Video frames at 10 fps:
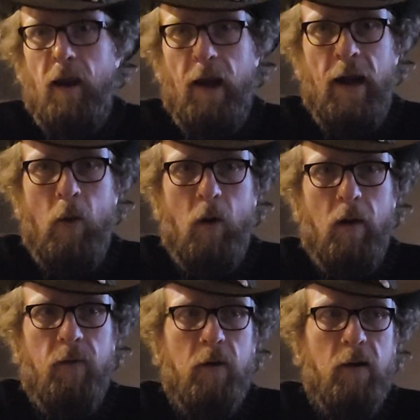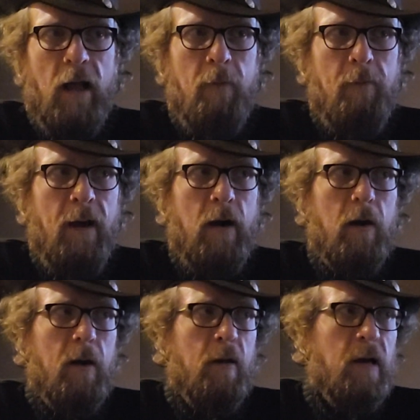Anyone for that
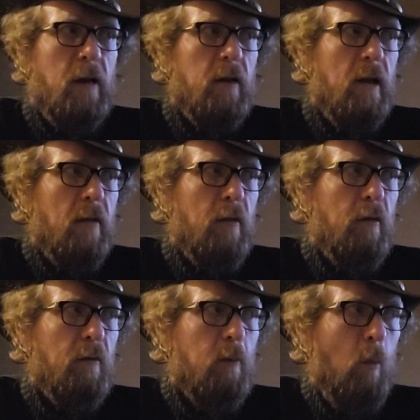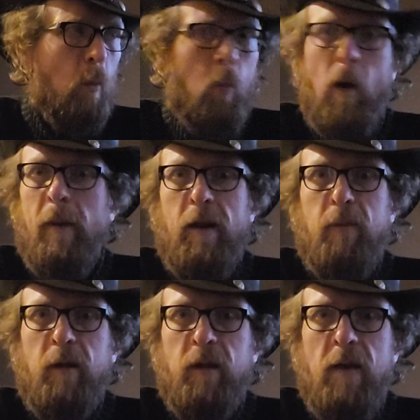matter, it's just it's woman
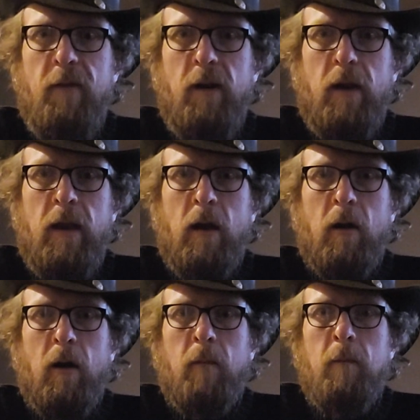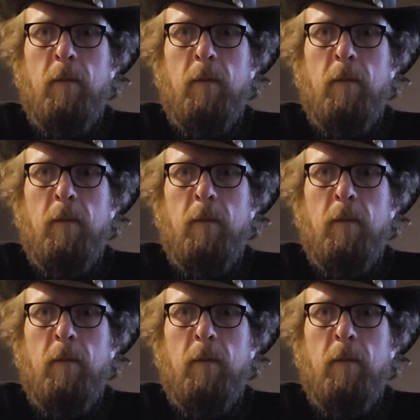specifically here